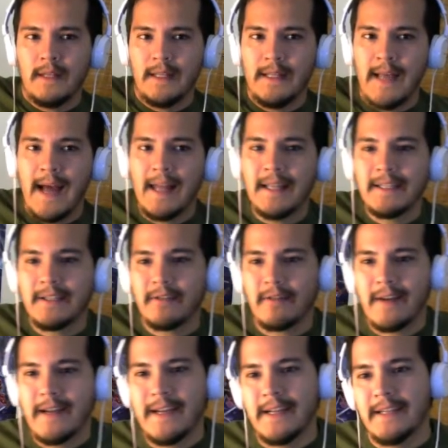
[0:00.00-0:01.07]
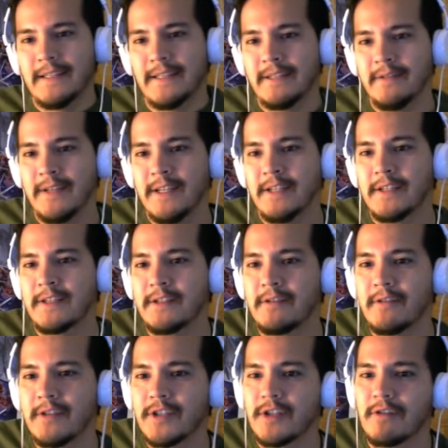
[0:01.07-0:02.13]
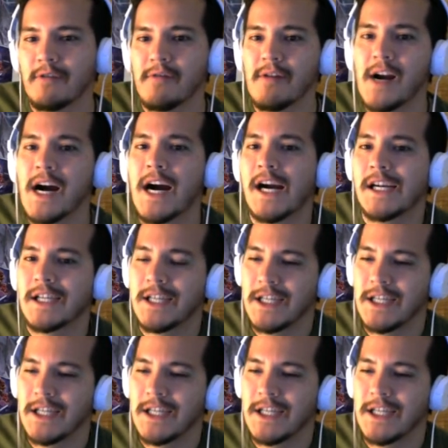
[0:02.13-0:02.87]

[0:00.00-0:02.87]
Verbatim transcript: Gallant Granite, so he can search a rock.